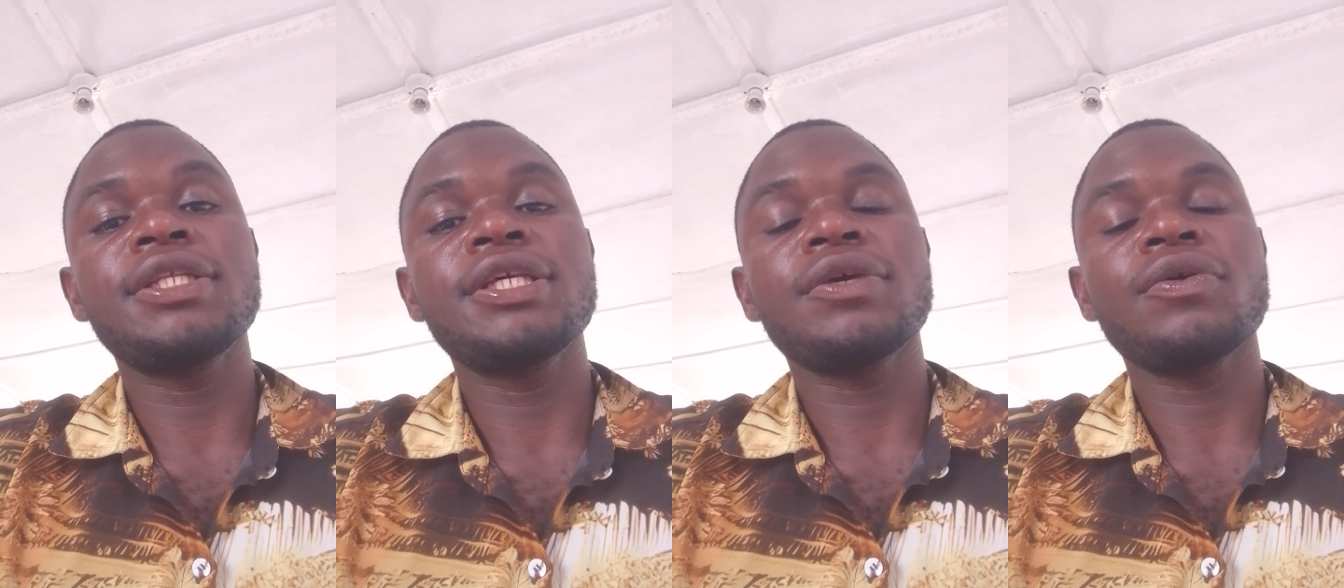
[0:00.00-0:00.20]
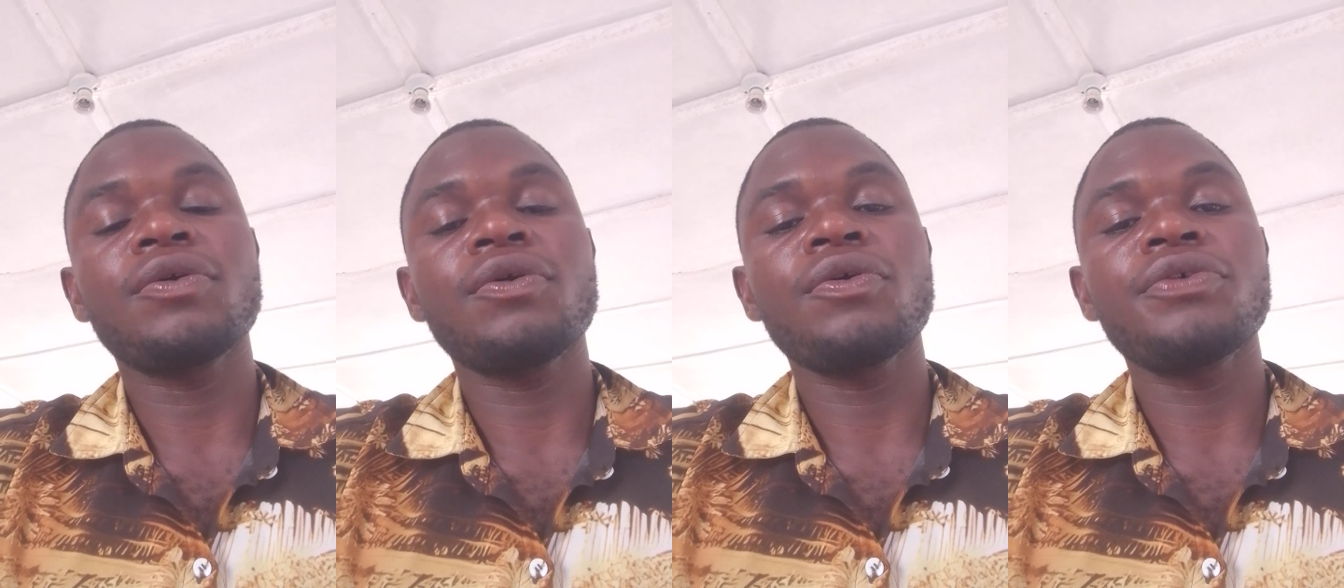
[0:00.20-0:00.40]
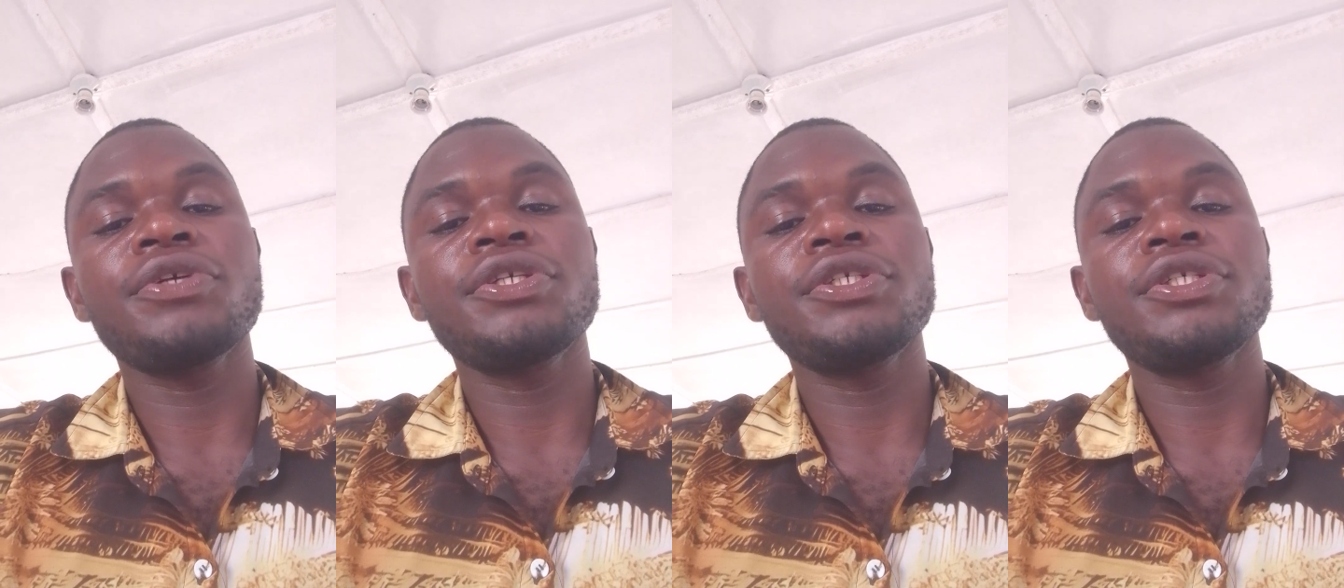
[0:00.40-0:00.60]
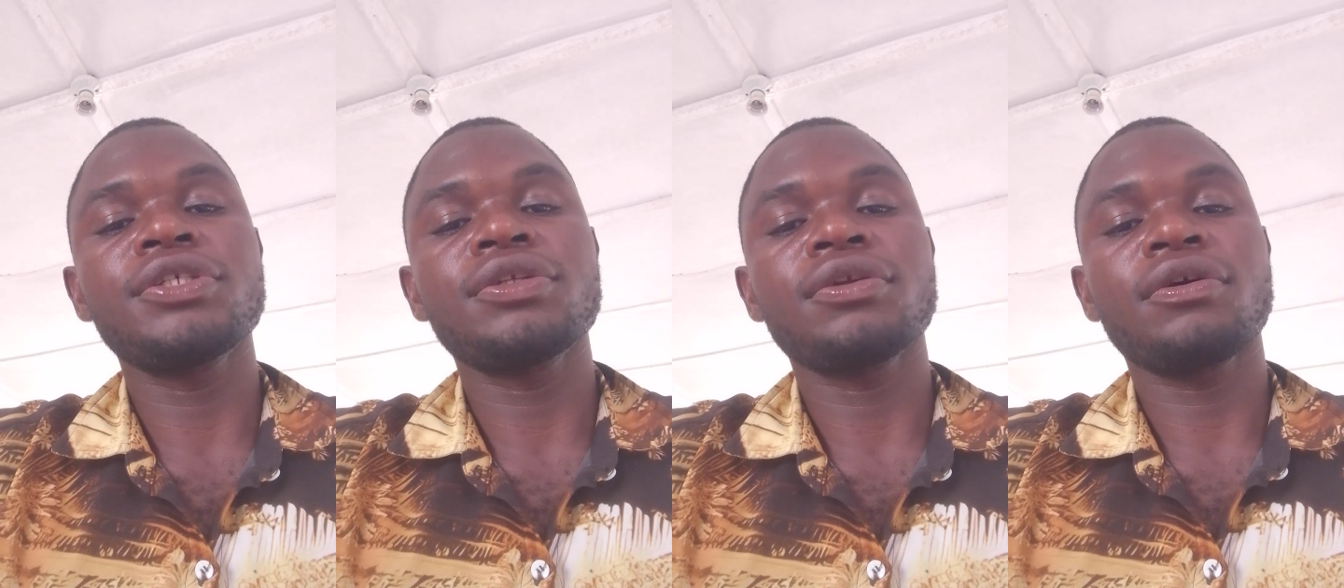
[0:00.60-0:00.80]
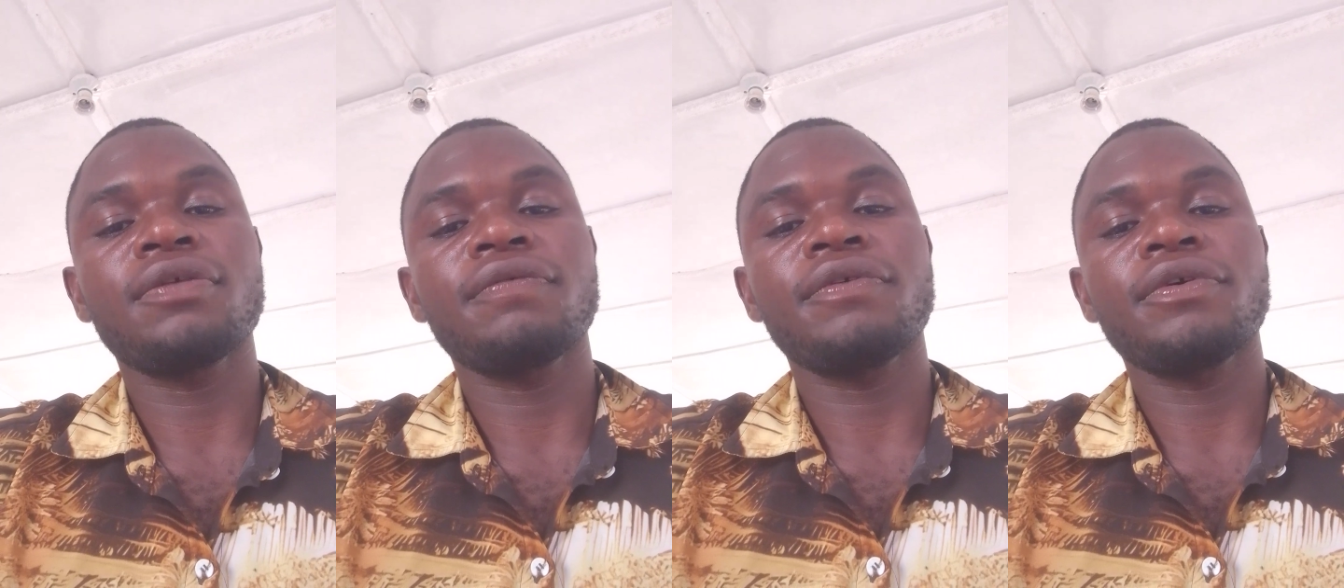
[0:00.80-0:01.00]
the
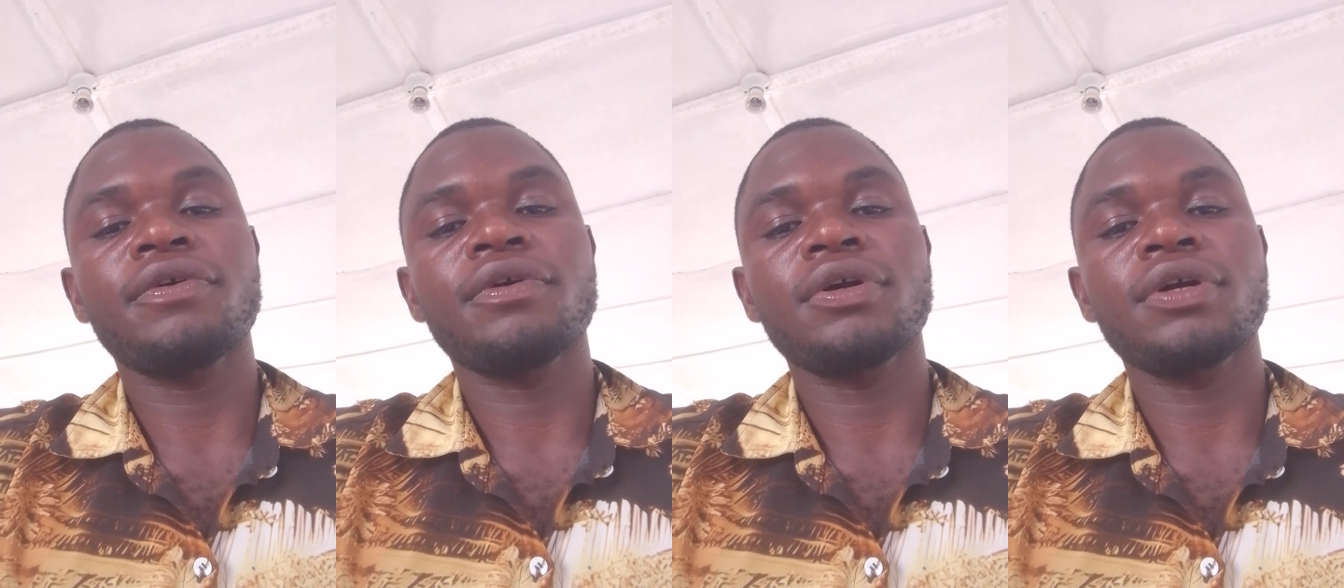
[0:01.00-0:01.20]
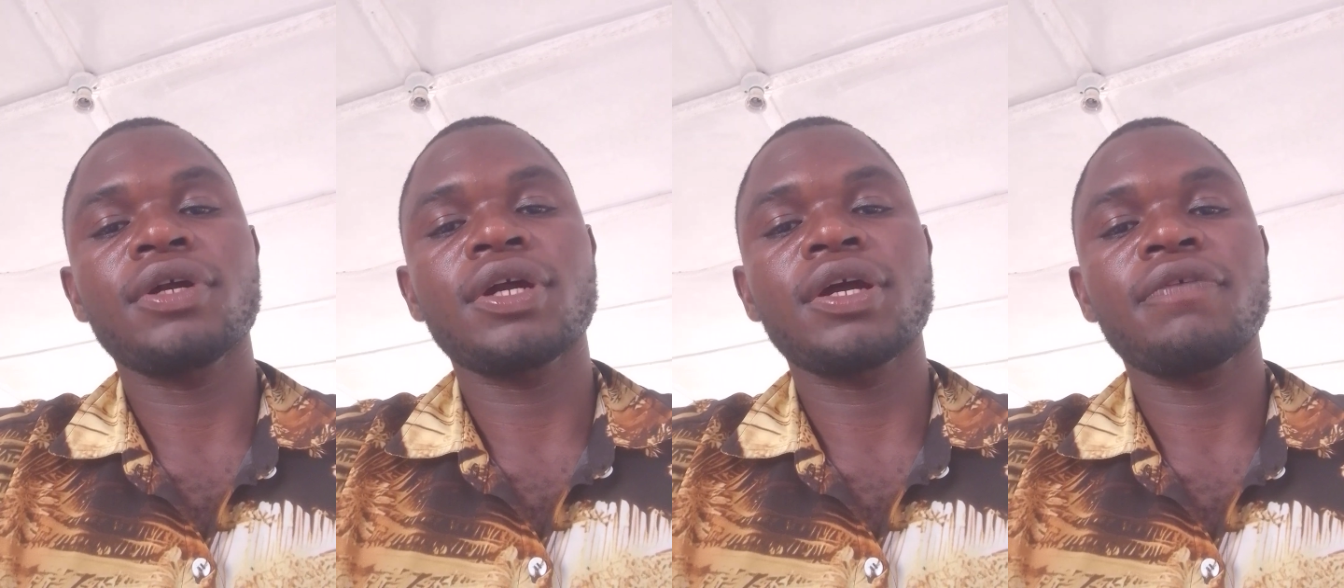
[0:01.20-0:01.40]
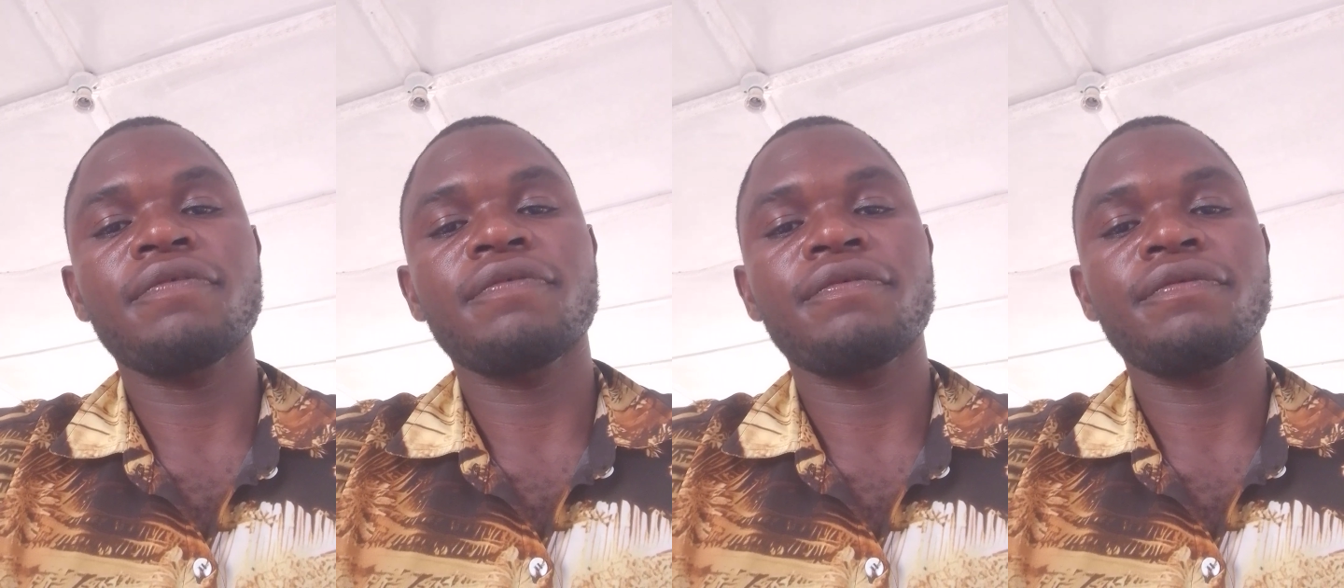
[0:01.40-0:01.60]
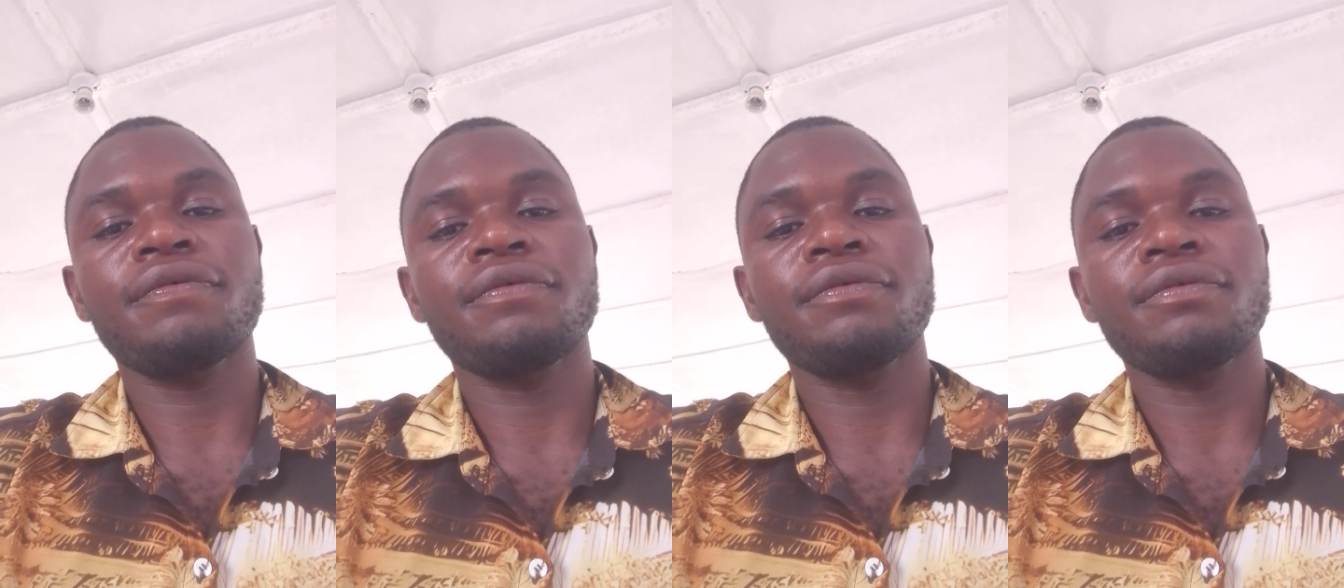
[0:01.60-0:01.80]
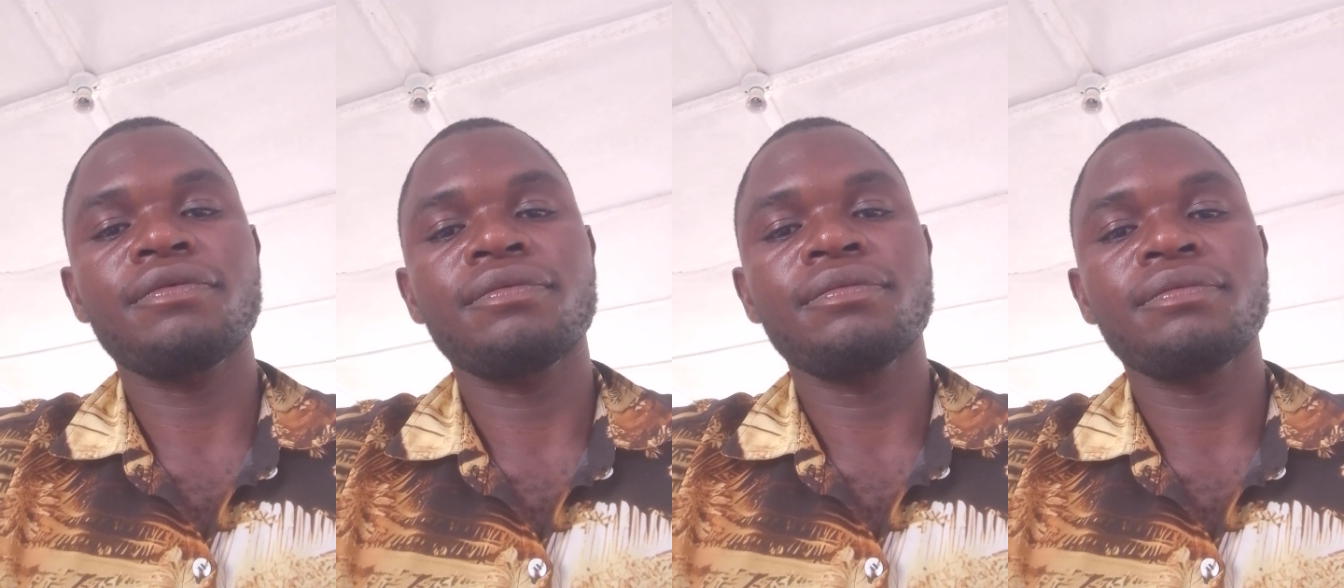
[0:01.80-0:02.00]
origin of your graph.